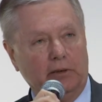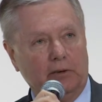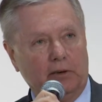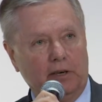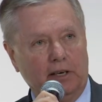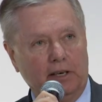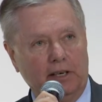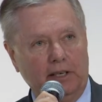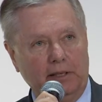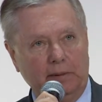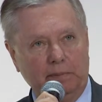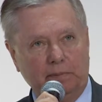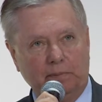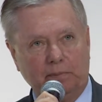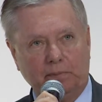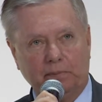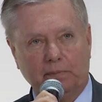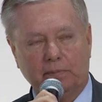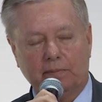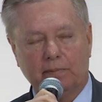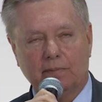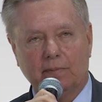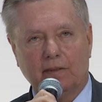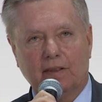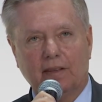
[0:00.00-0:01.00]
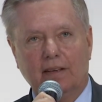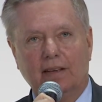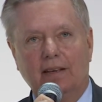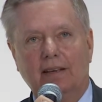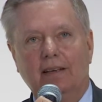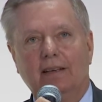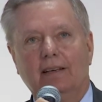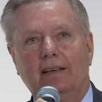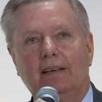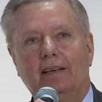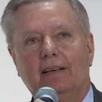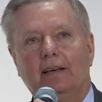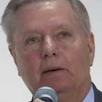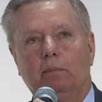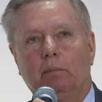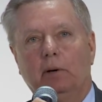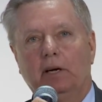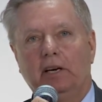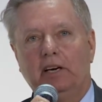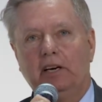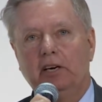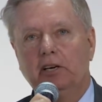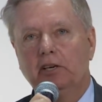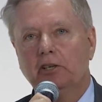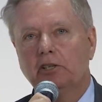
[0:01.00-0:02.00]
right?
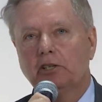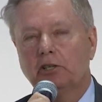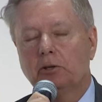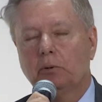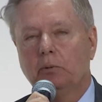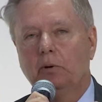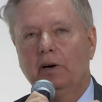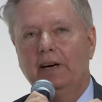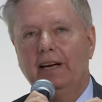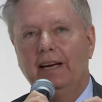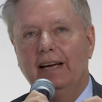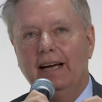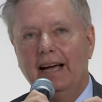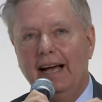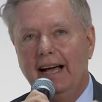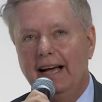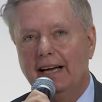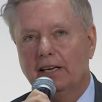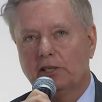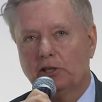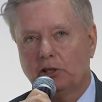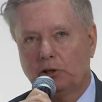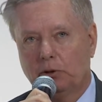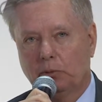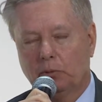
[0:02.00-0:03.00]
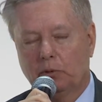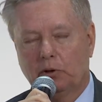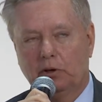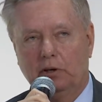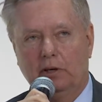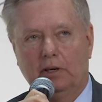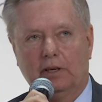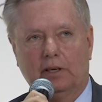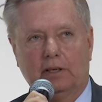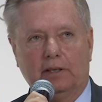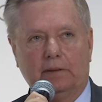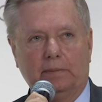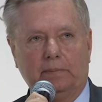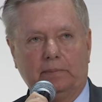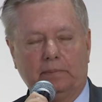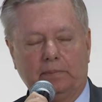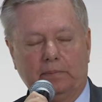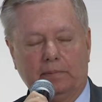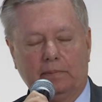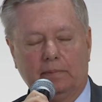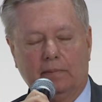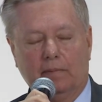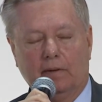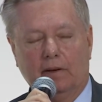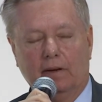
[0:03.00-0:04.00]
But here's the way it has to work.
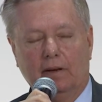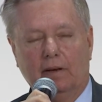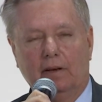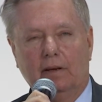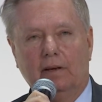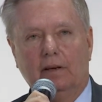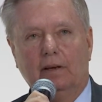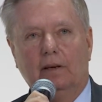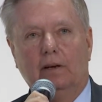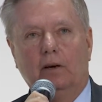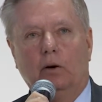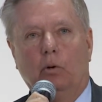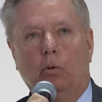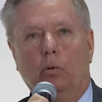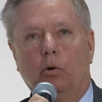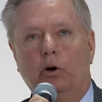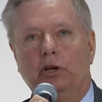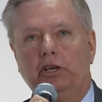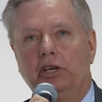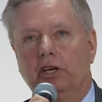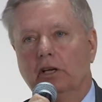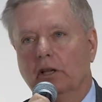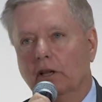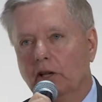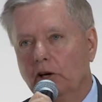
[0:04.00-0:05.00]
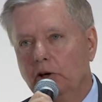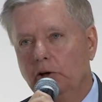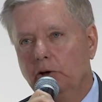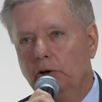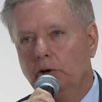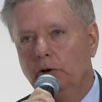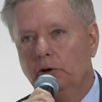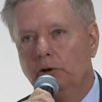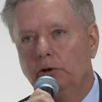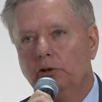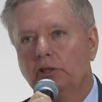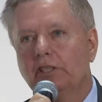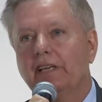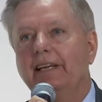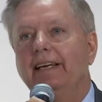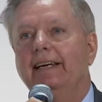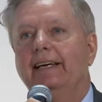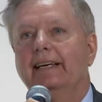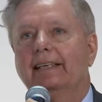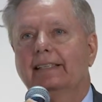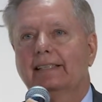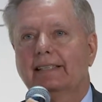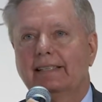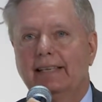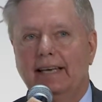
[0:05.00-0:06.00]
When you lose,
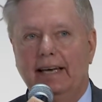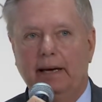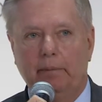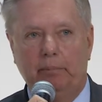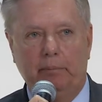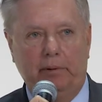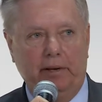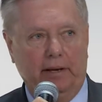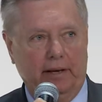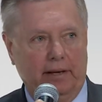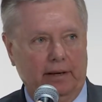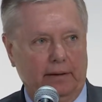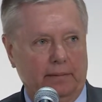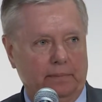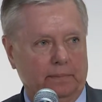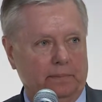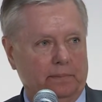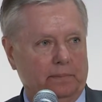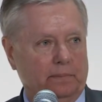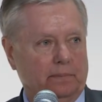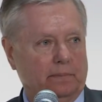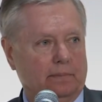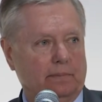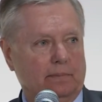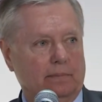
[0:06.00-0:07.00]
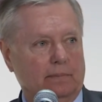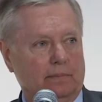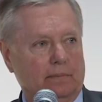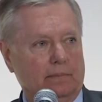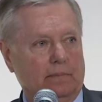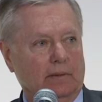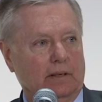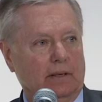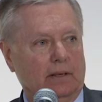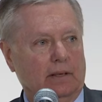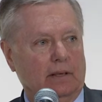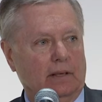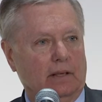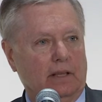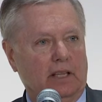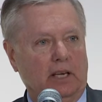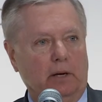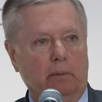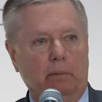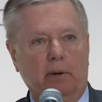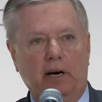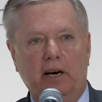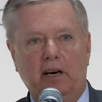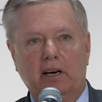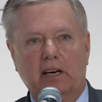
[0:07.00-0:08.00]
accept it. The
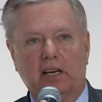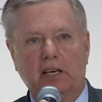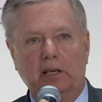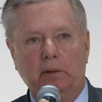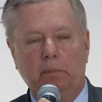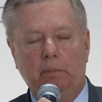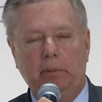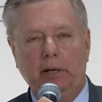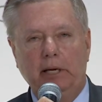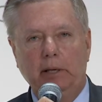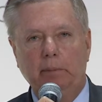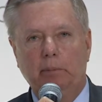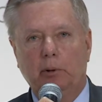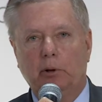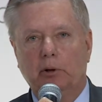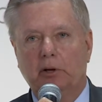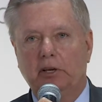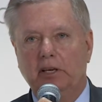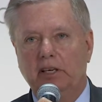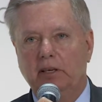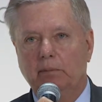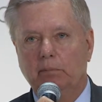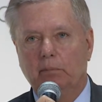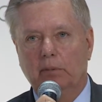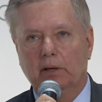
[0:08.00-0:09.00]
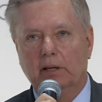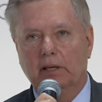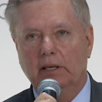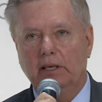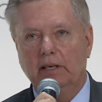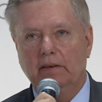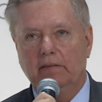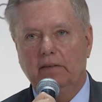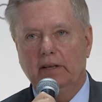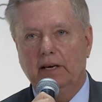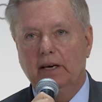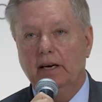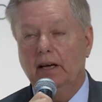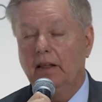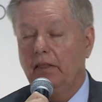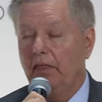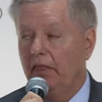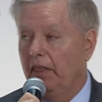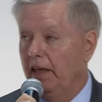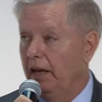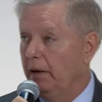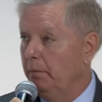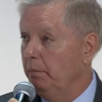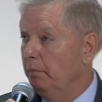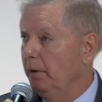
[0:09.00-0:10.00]
American people didn't believe that.
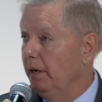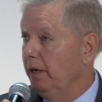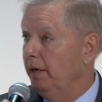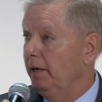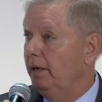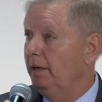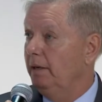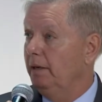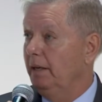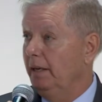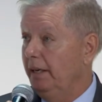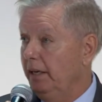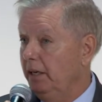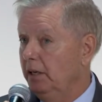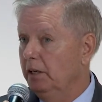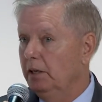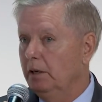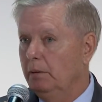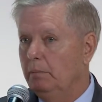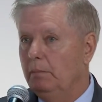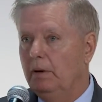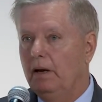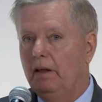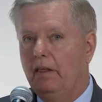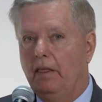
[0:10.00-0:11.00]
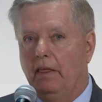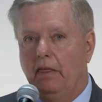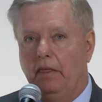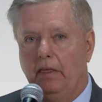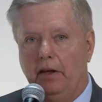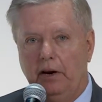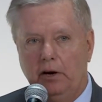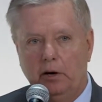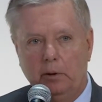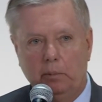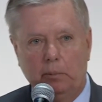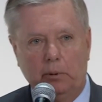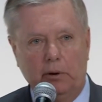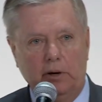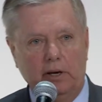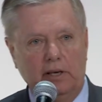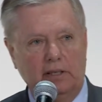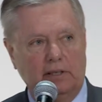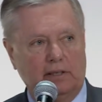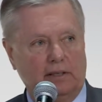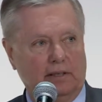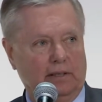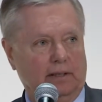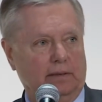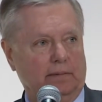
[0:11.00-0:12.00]
They made him their
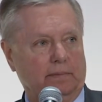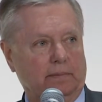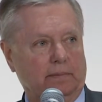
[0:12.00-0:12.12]
president.